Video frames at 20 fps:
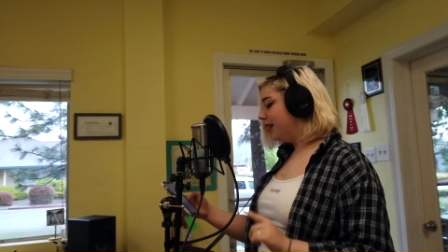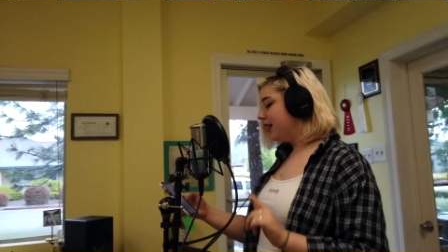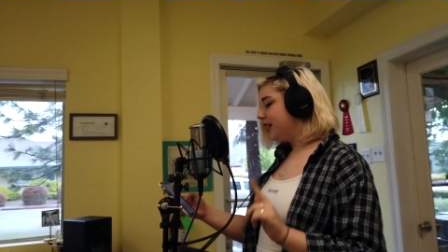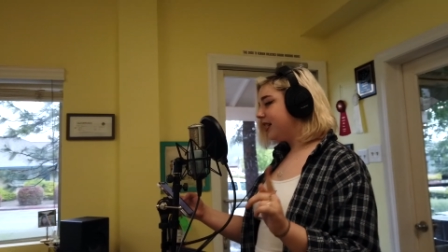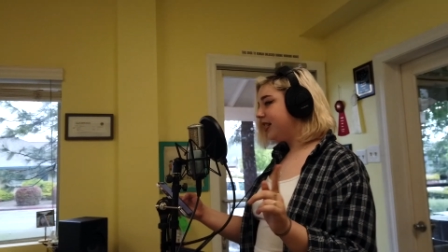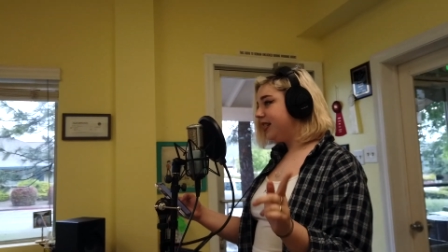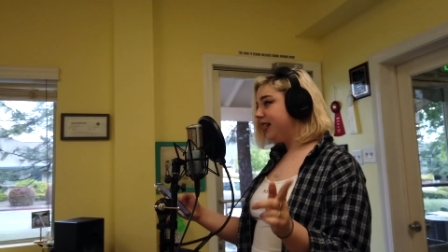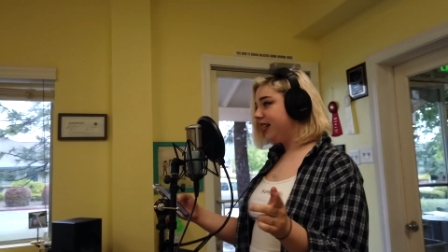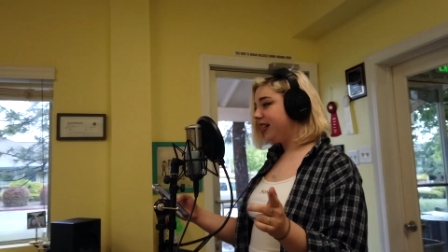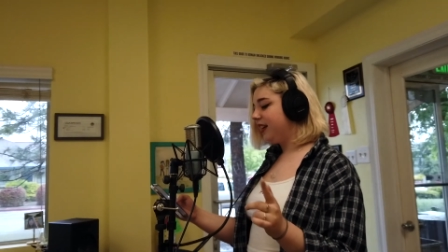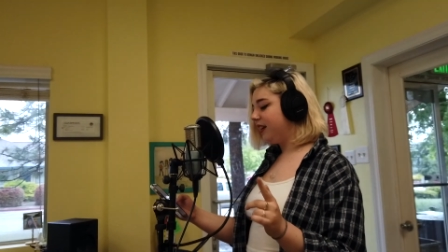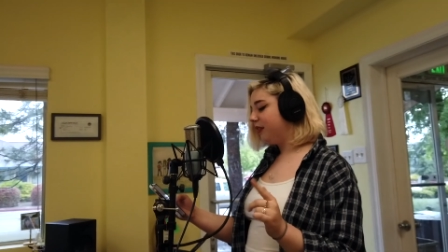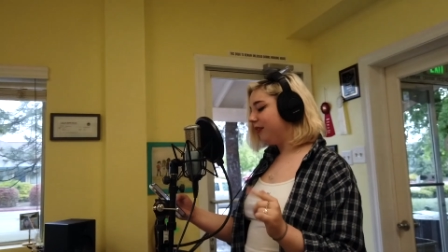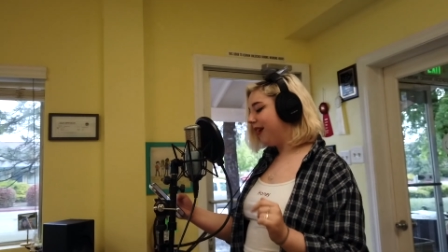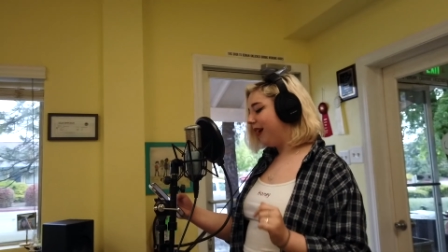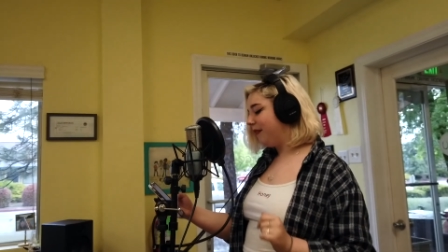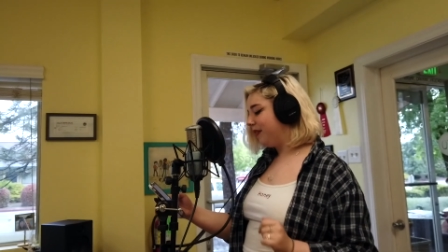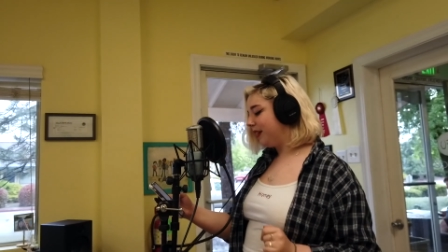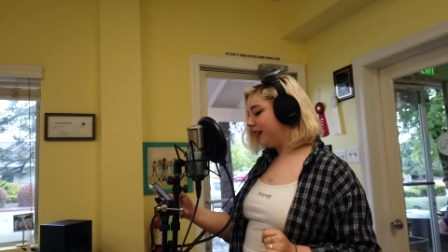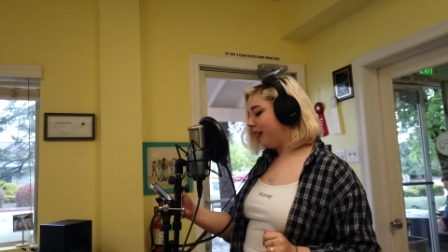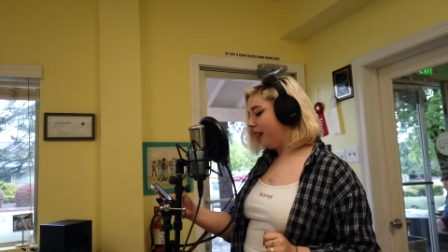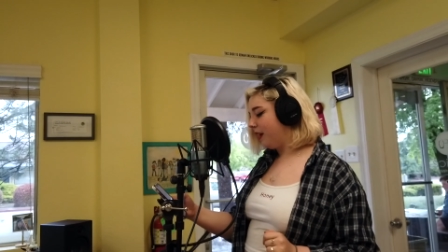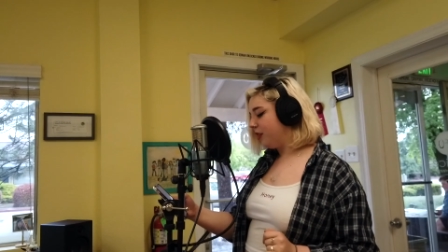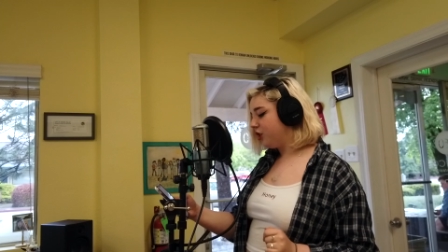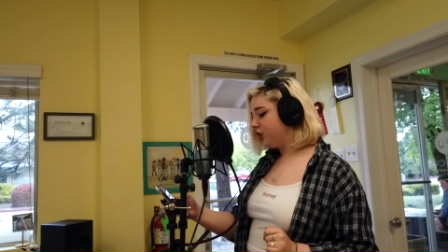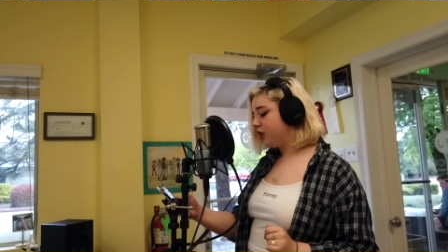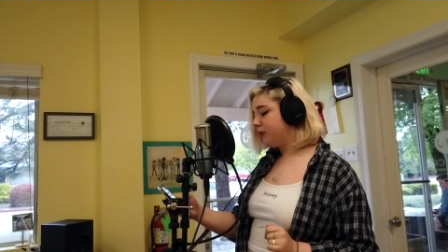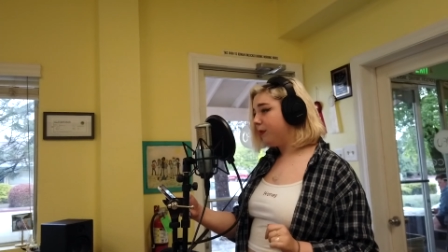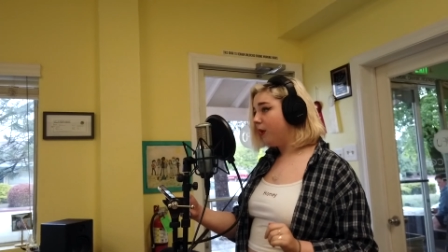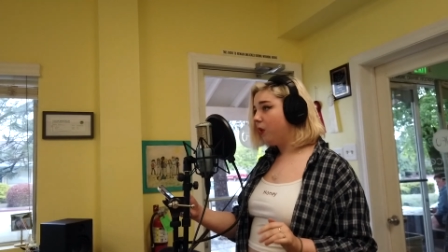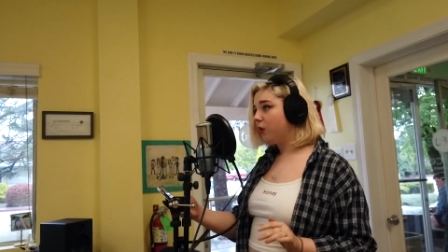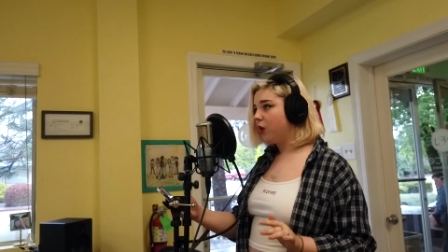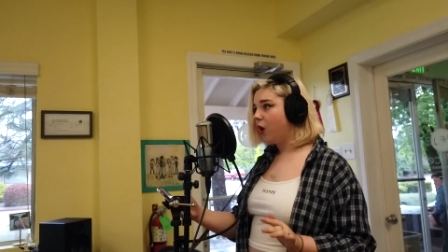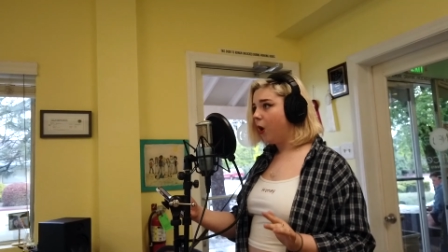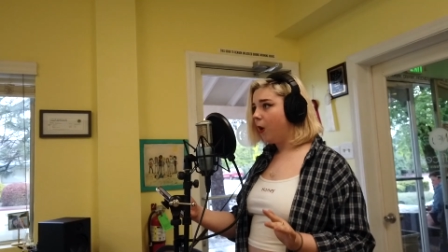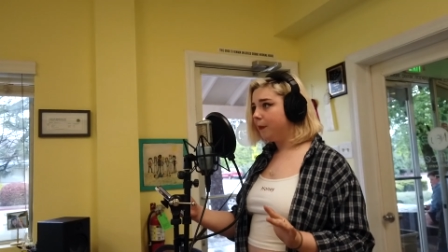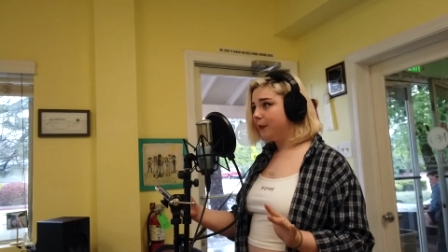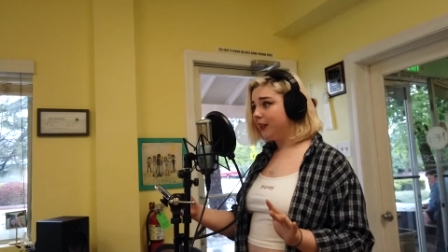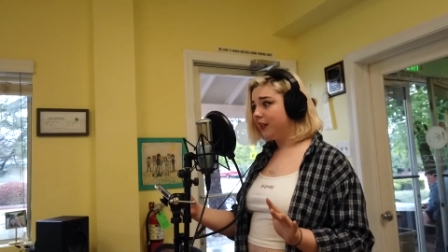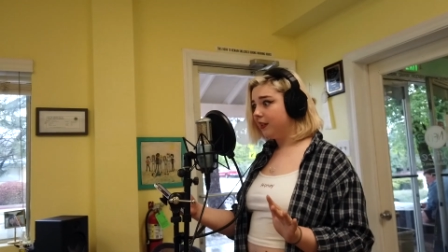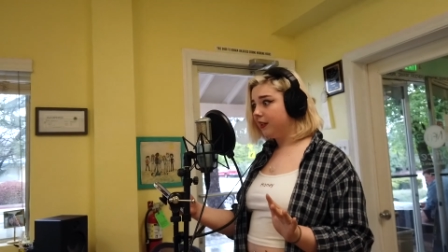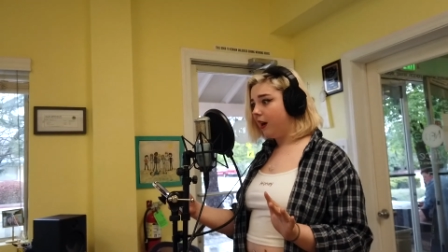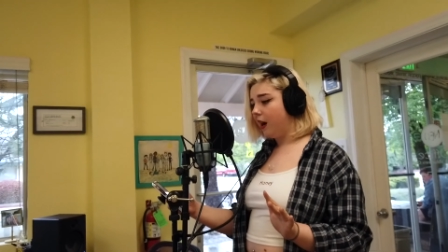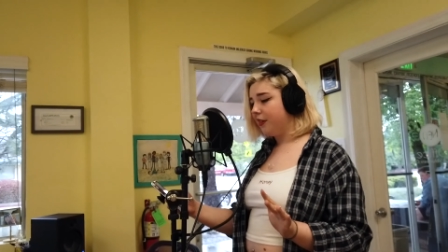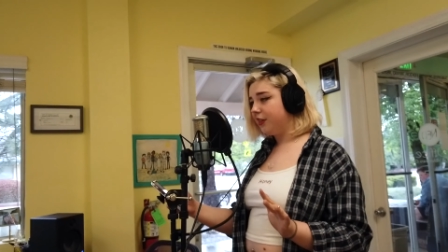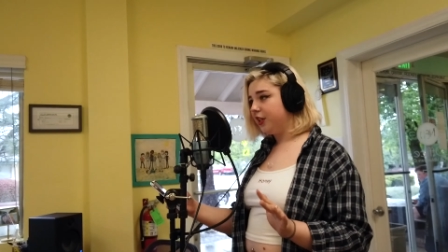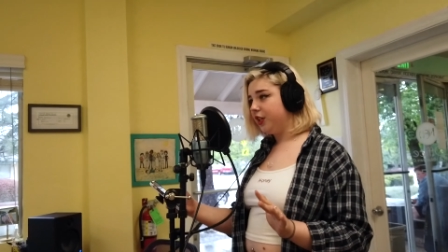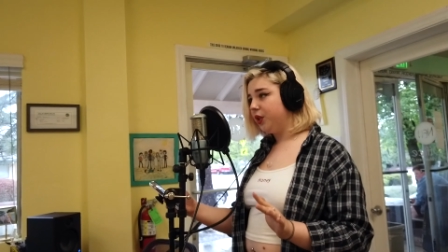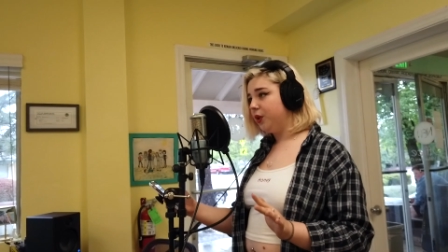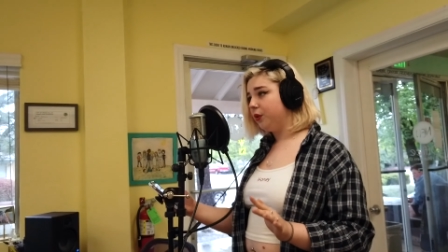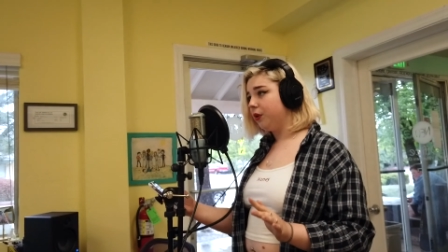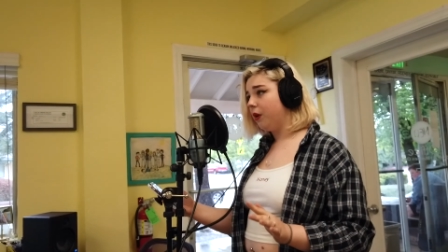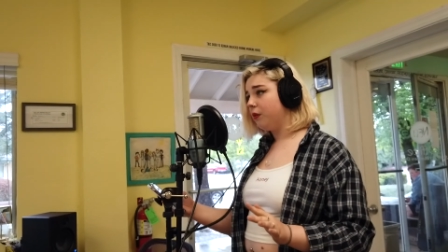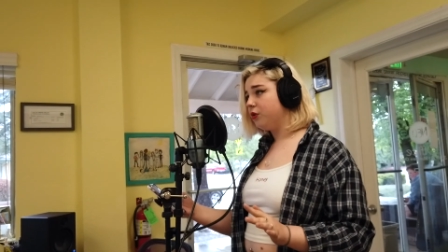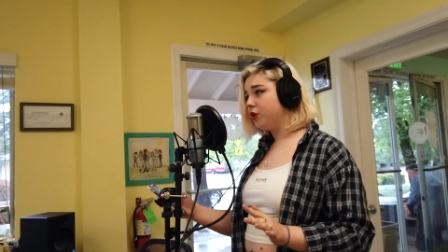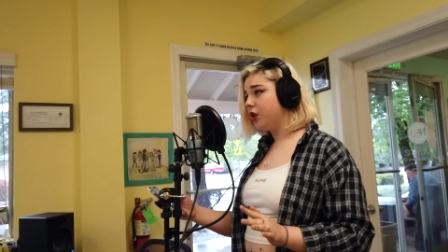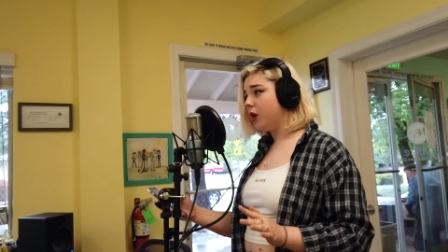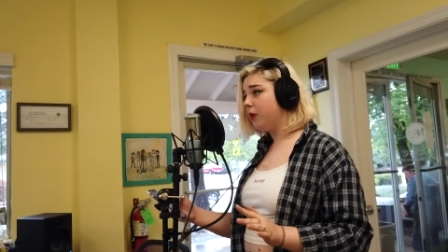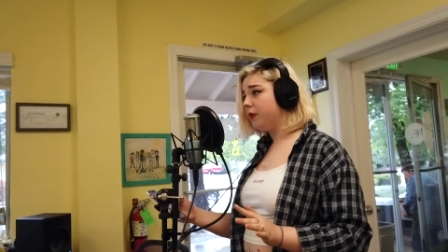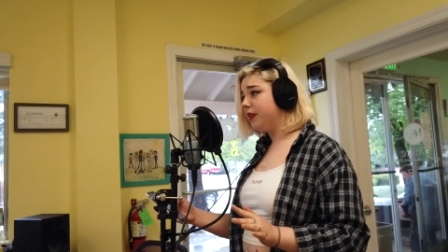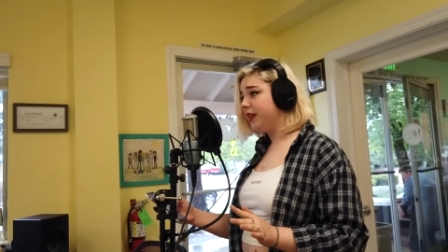sneaking around a catch a smoke, hoping to God that you don't choke,